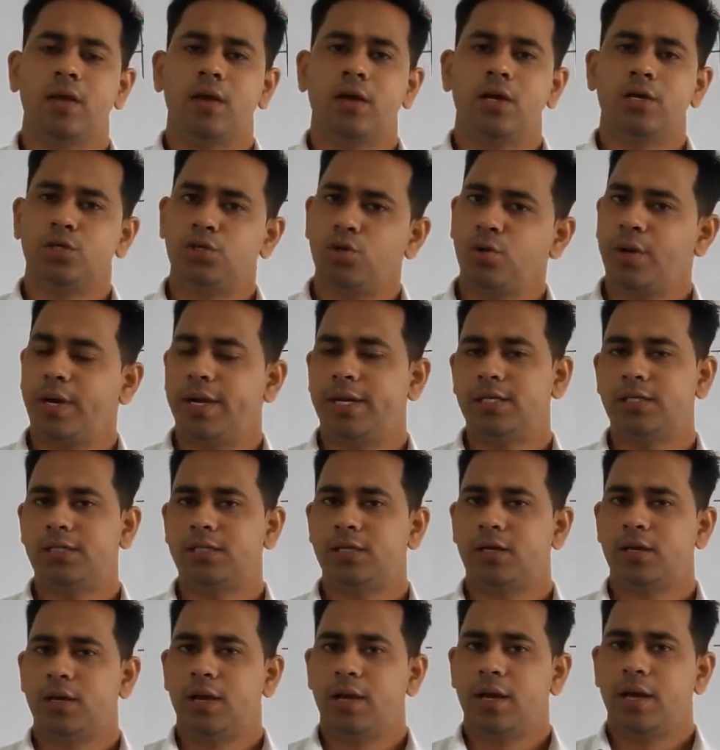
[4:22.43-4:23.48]
Students,
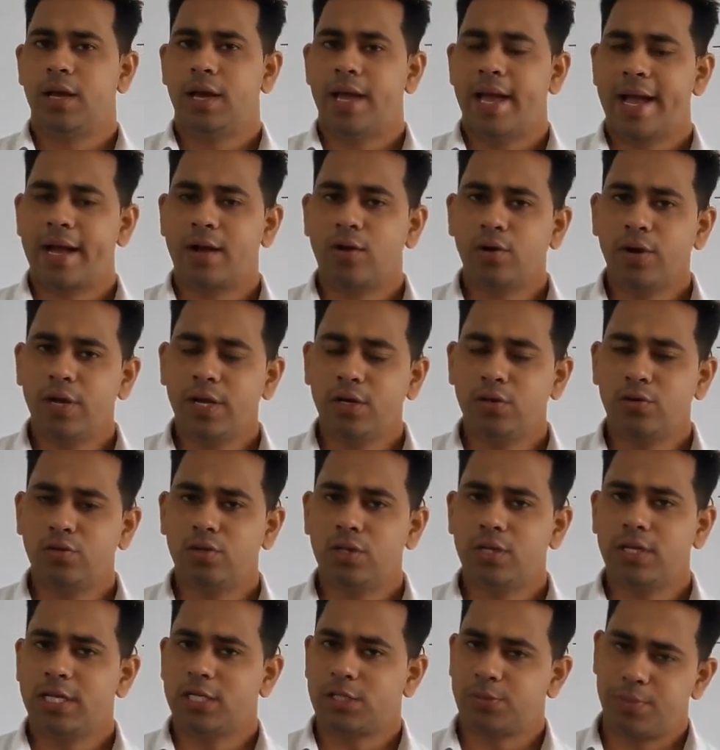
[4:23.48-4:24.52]
according to
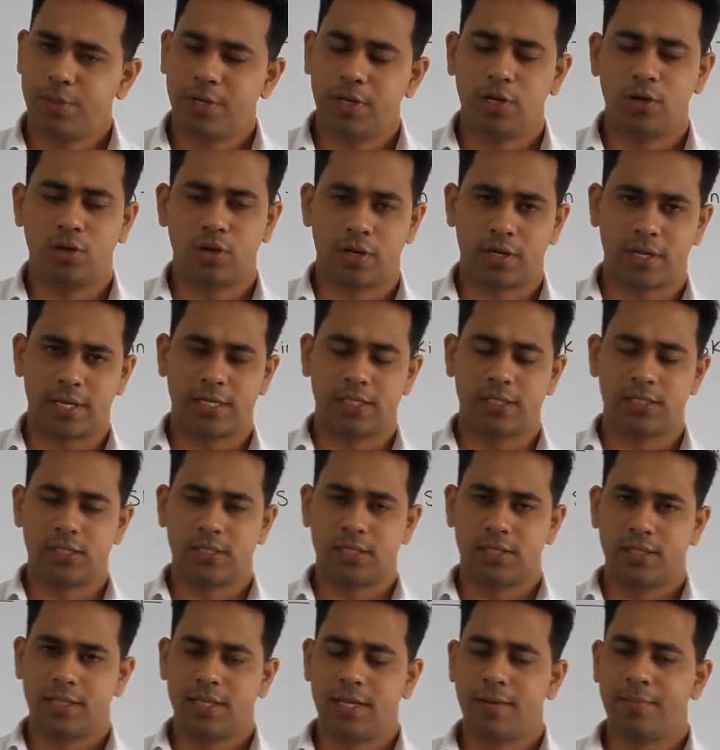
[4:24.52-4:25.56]
the respiratory organs,
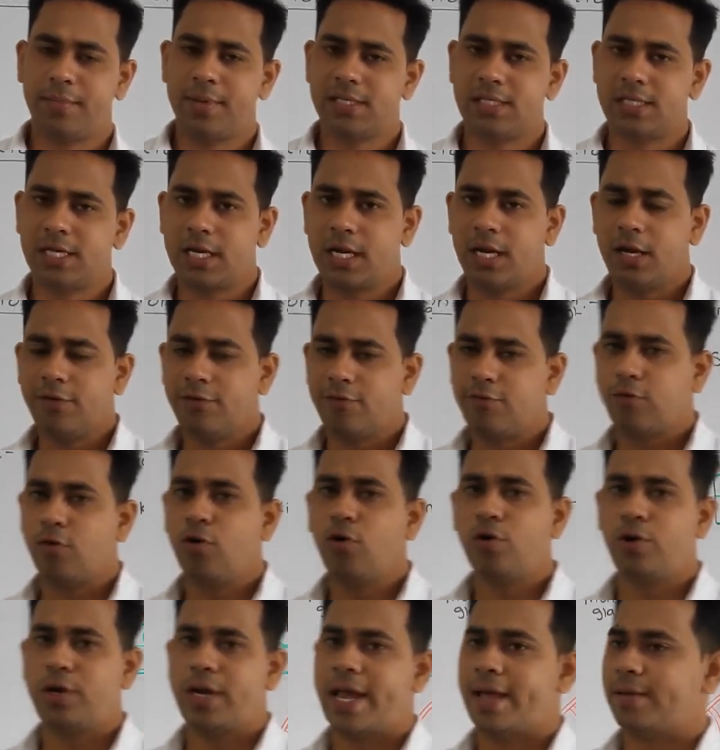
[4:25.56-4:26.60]
there are basically
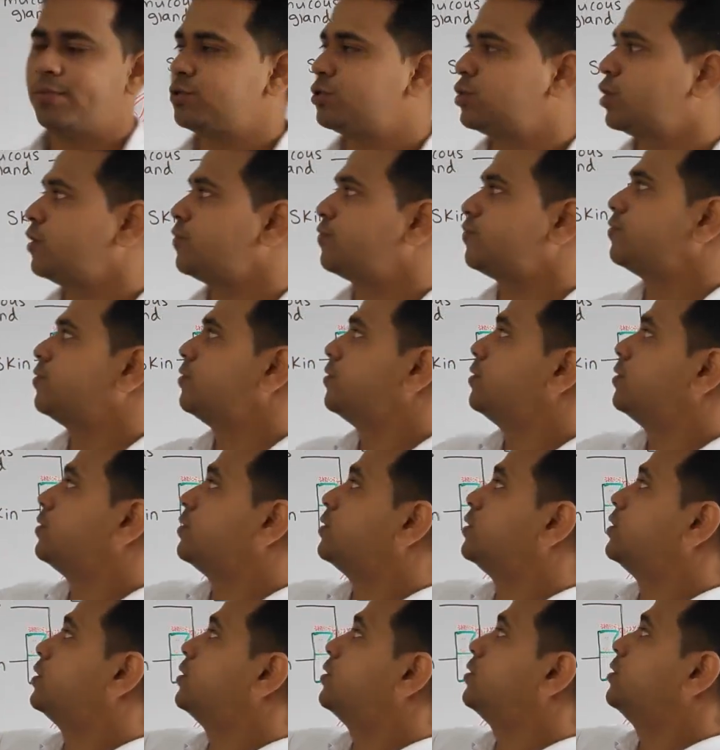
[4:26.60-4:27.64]
4 types of
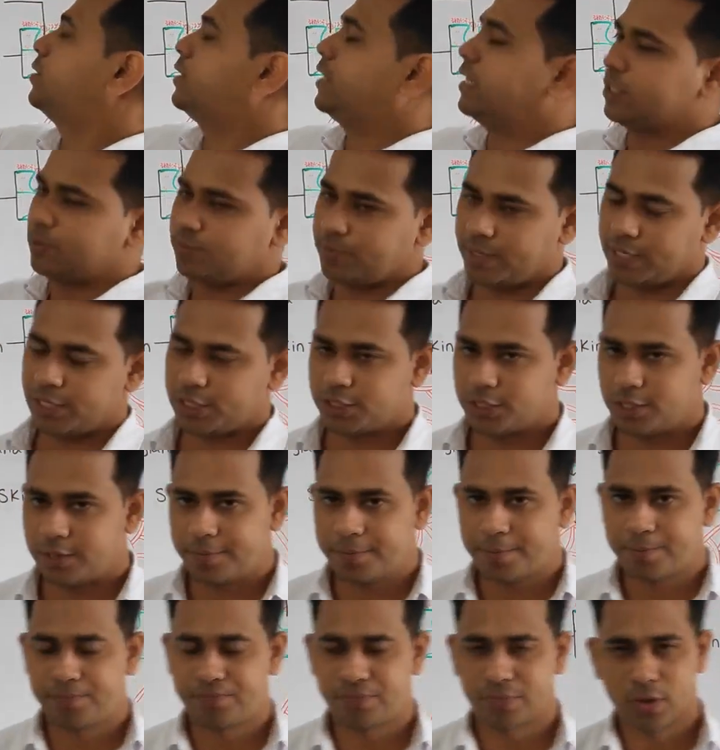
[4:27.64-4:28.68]
the respiration.
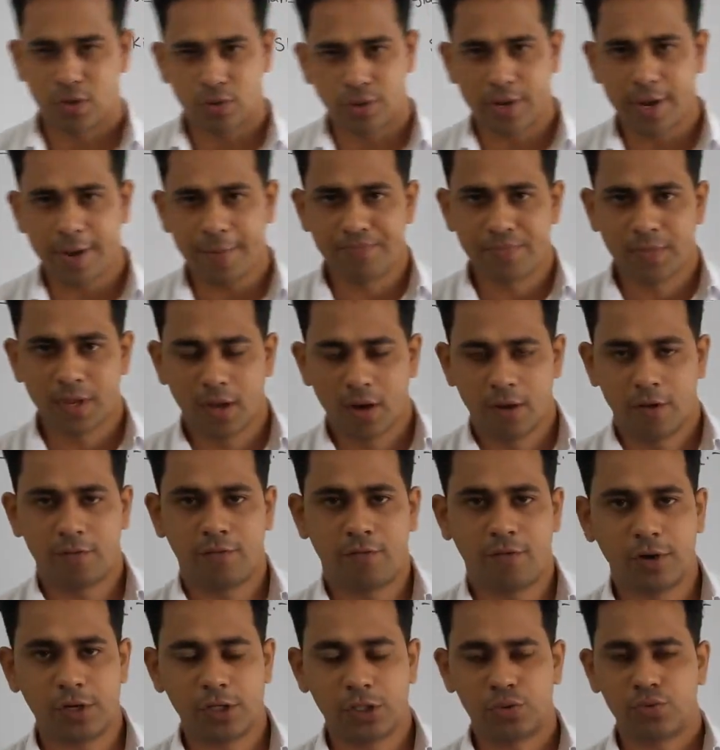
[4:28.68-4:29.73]
Okay.
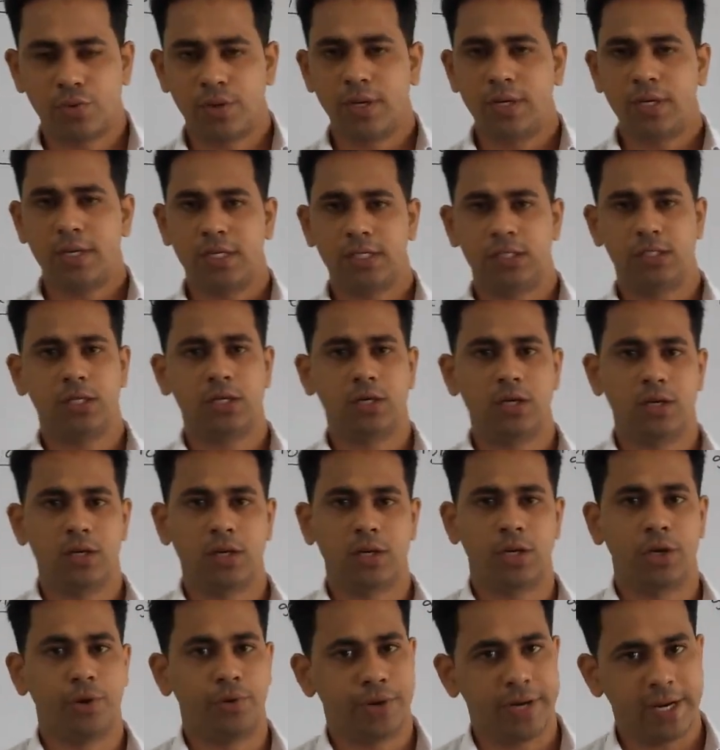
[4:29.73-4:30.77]
First one is
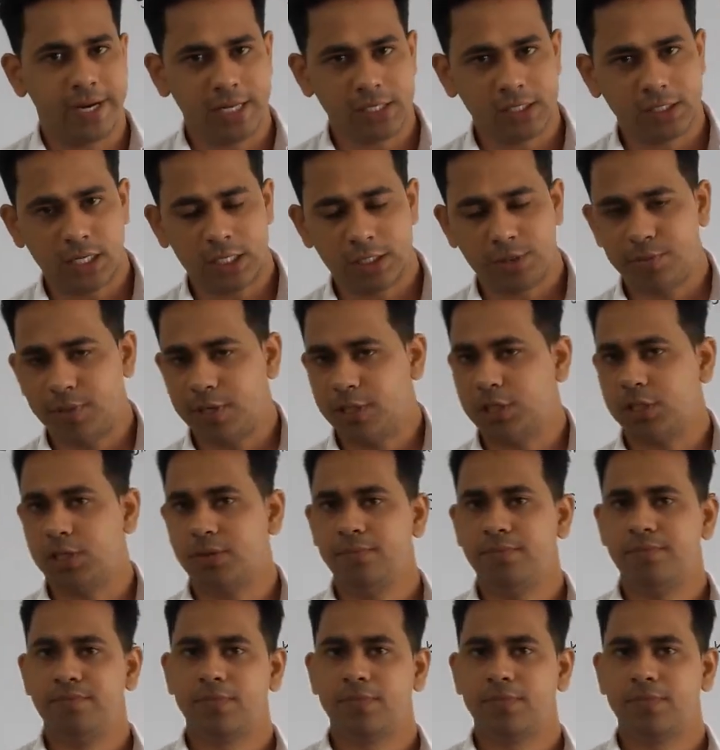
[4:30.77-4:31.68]
the cutaneous respiration,